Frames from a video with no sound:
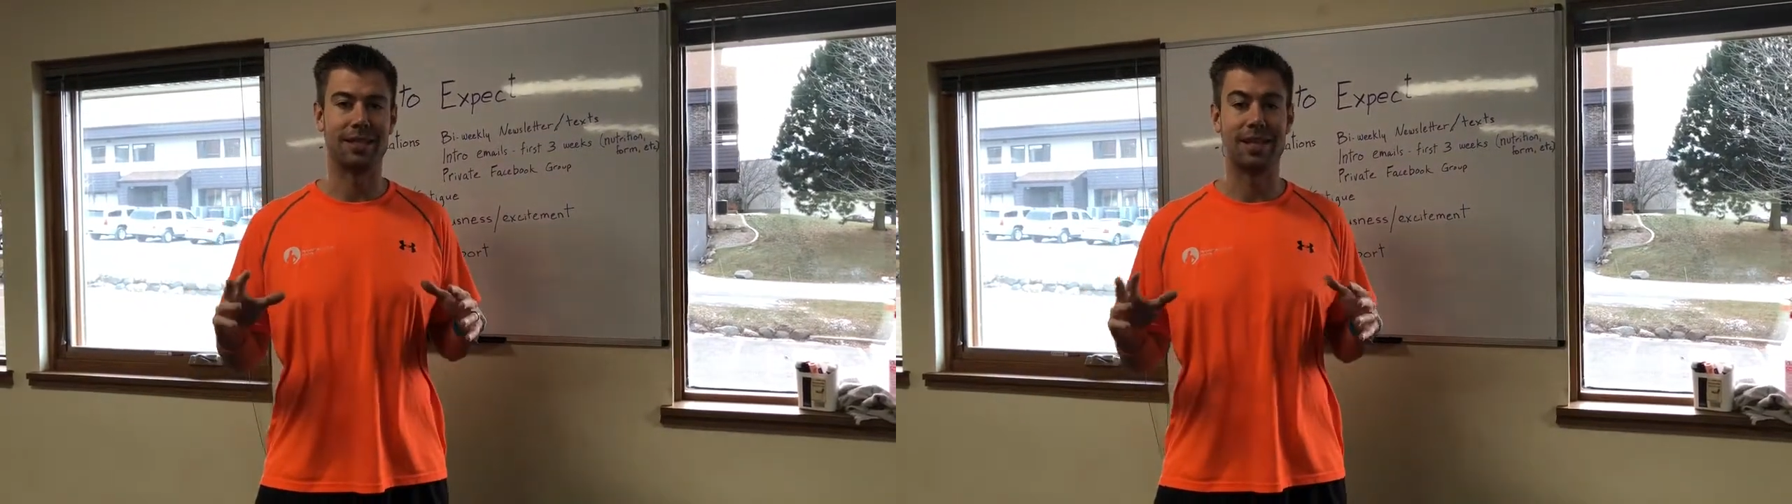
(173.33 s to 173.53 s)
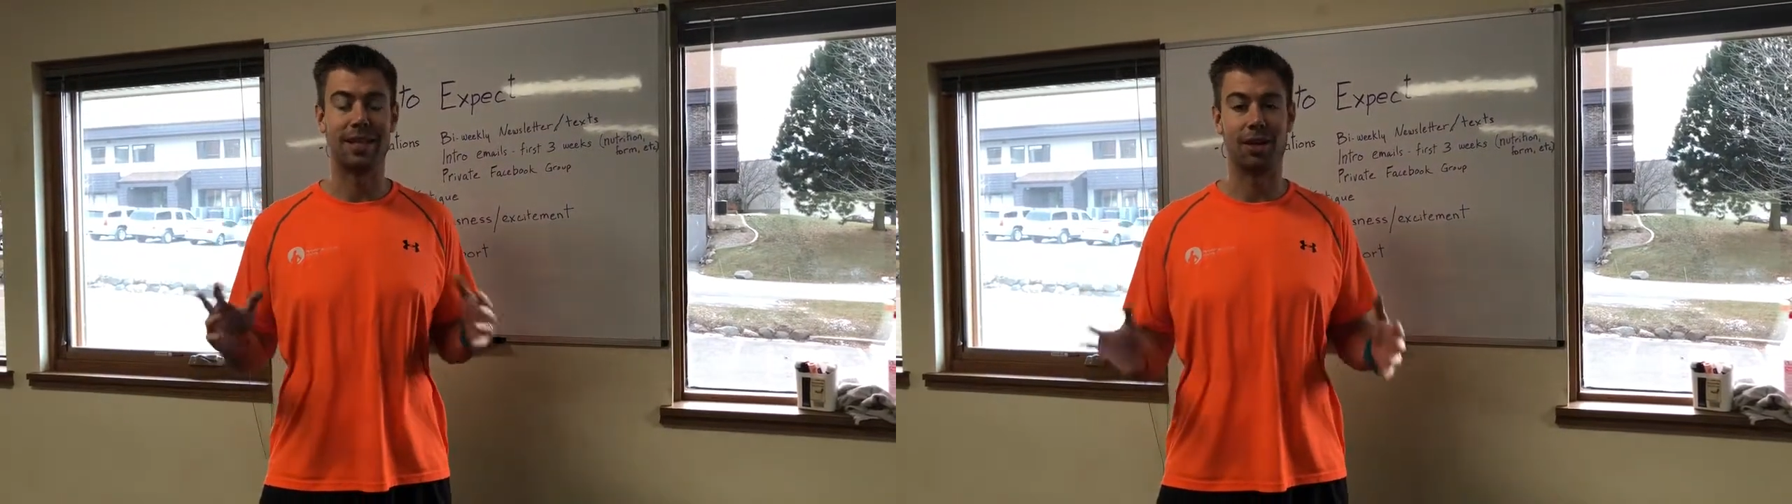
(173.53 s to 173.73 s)

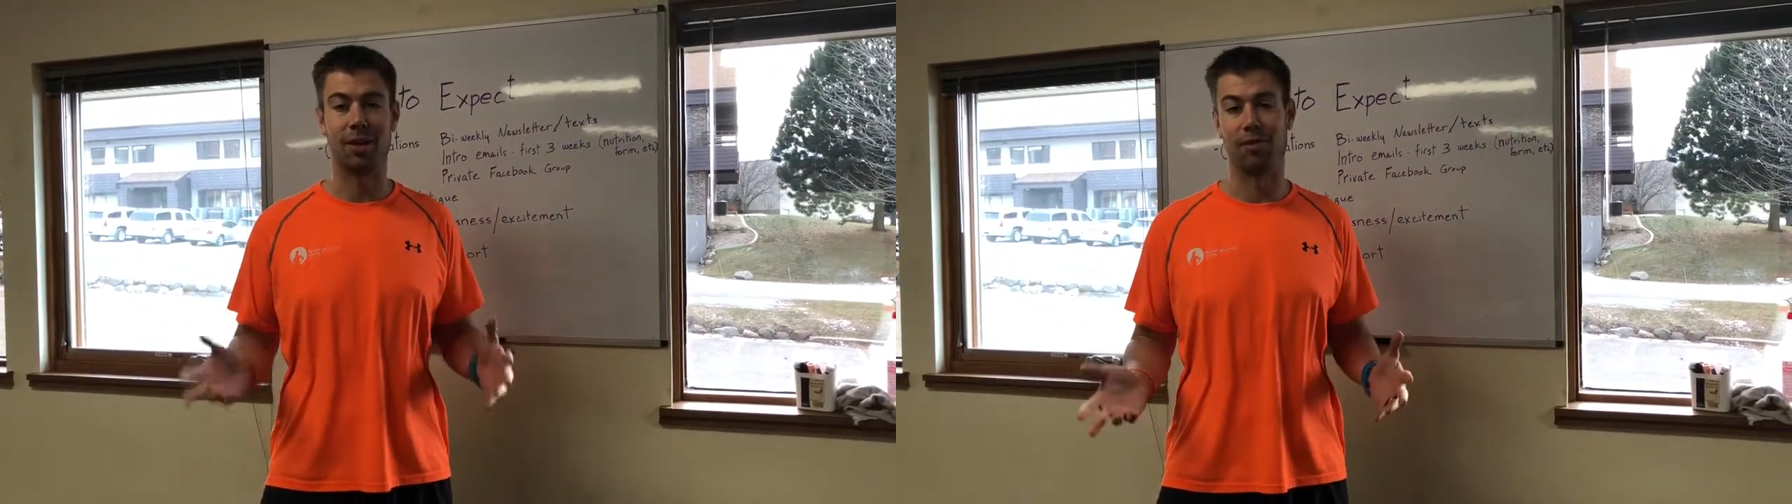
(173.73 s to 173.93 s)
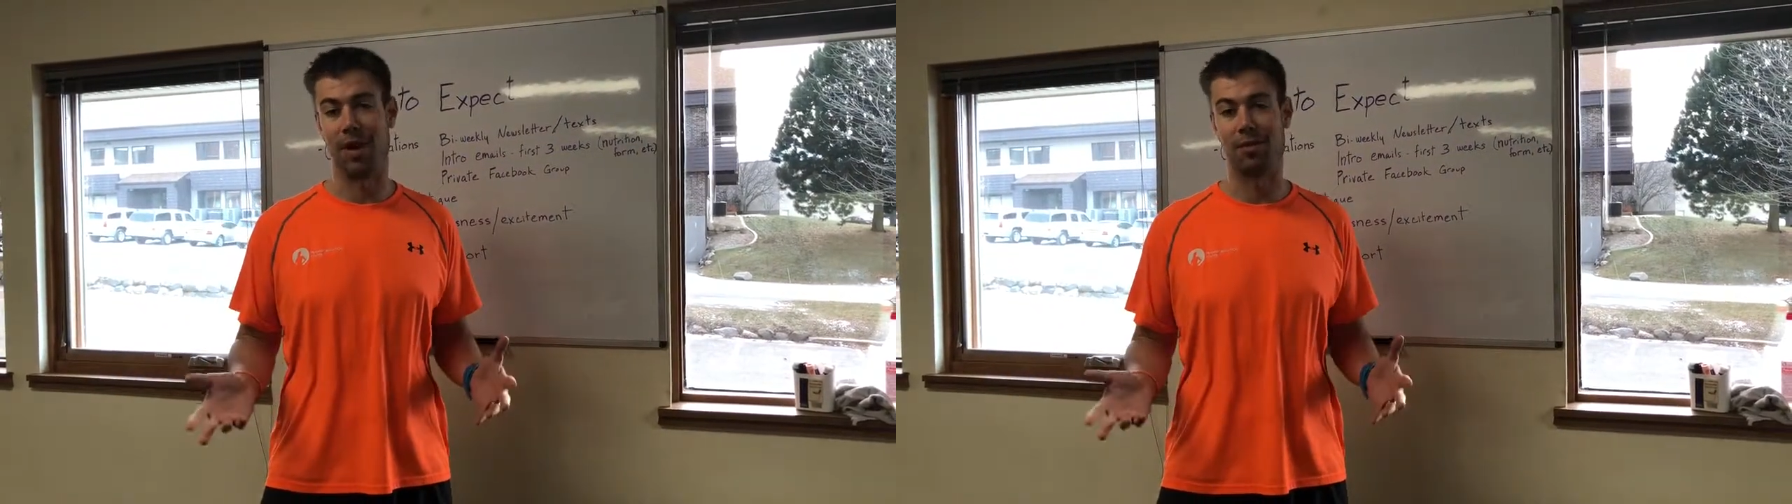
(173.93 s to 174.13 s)
to get
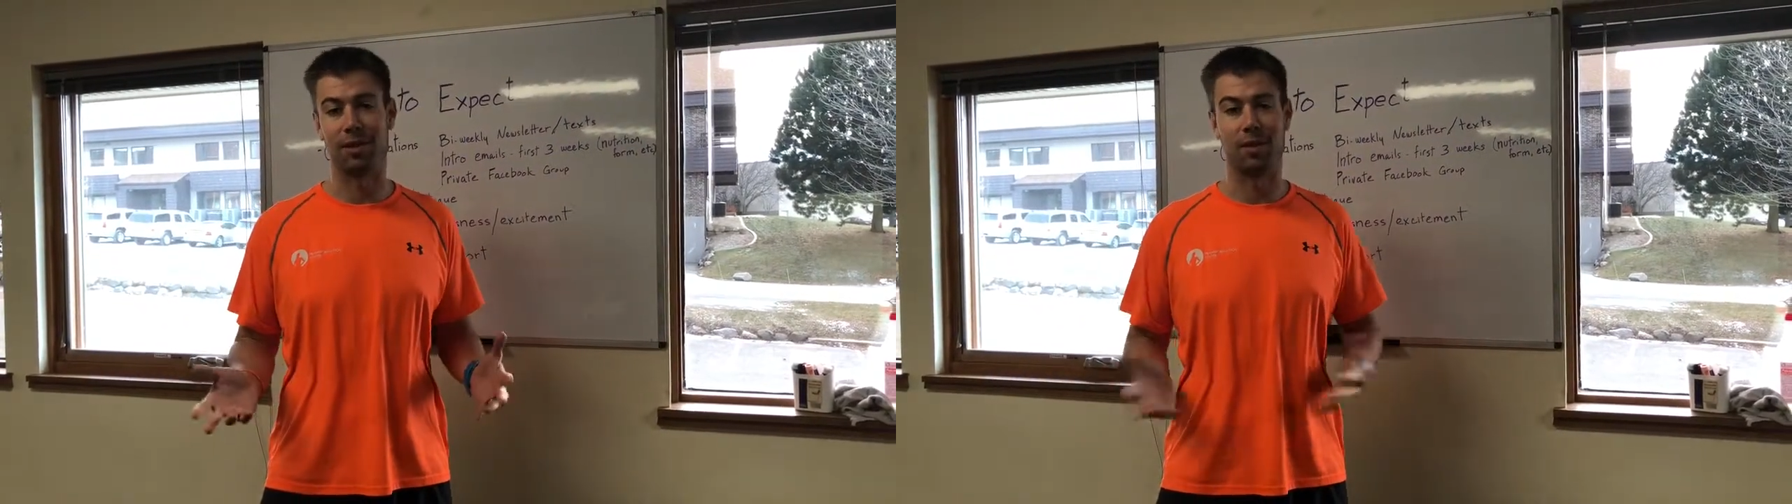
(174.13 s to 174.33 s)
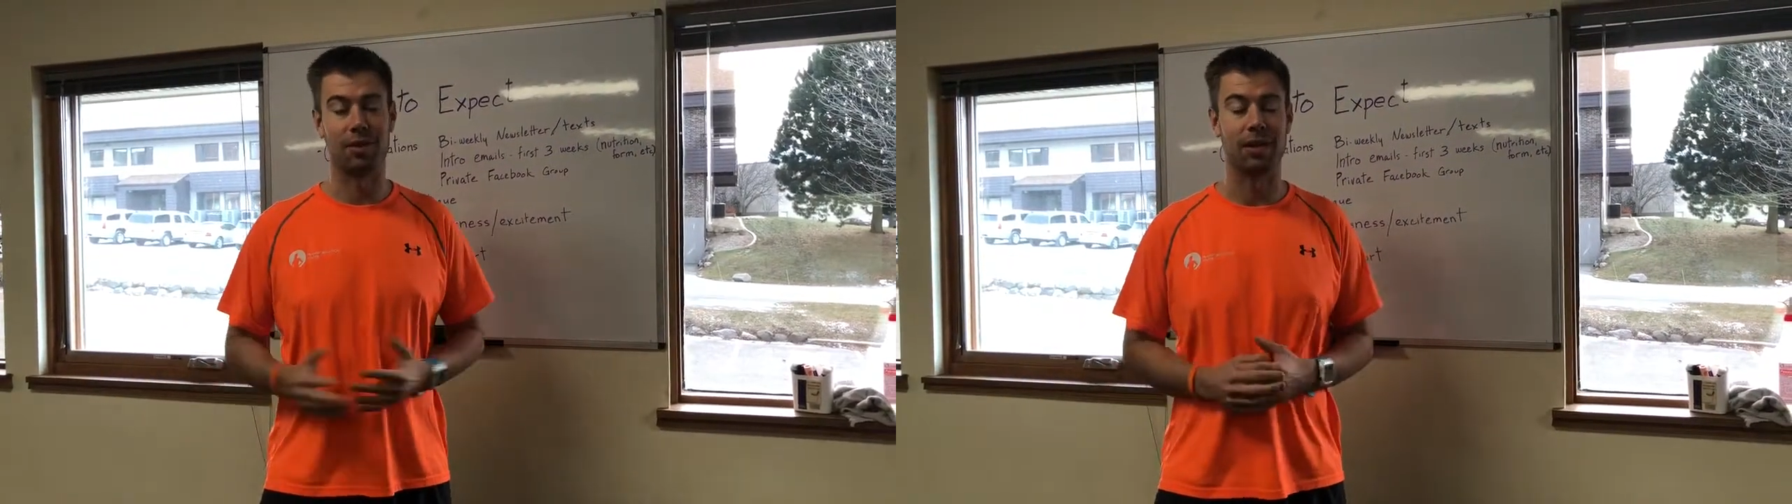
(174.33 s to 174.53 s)
around
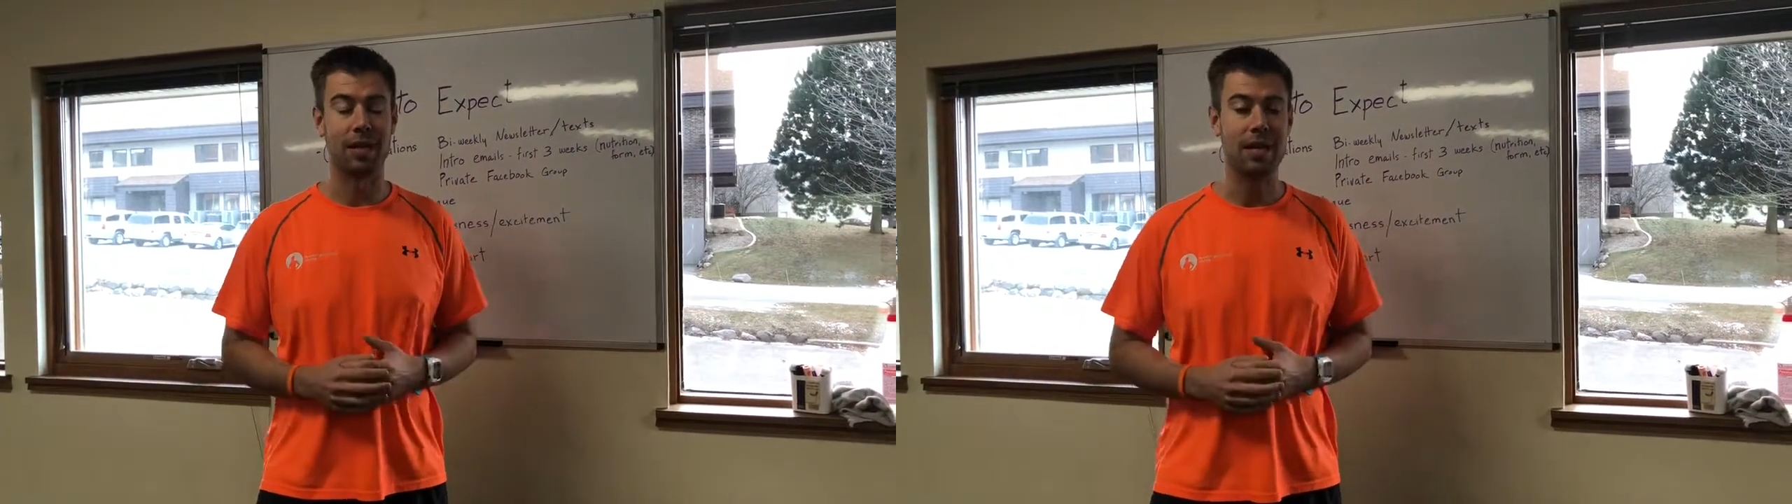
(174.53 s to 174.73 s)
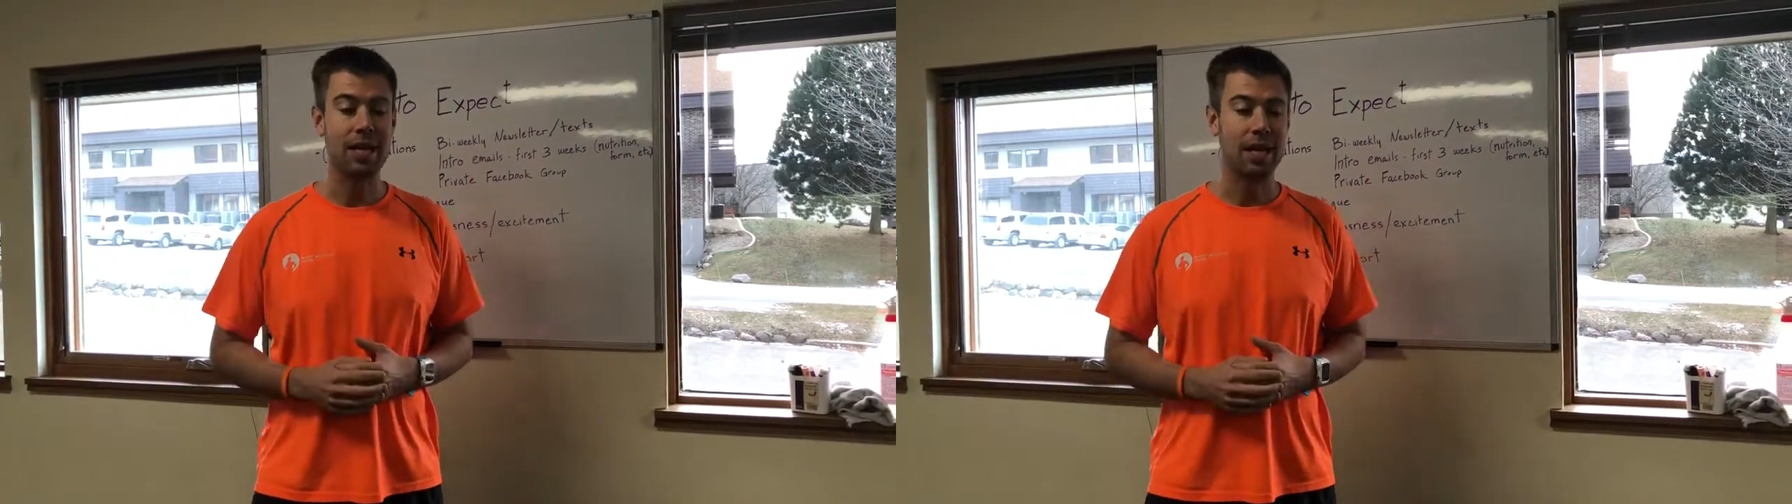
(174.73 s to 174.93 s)
it, really.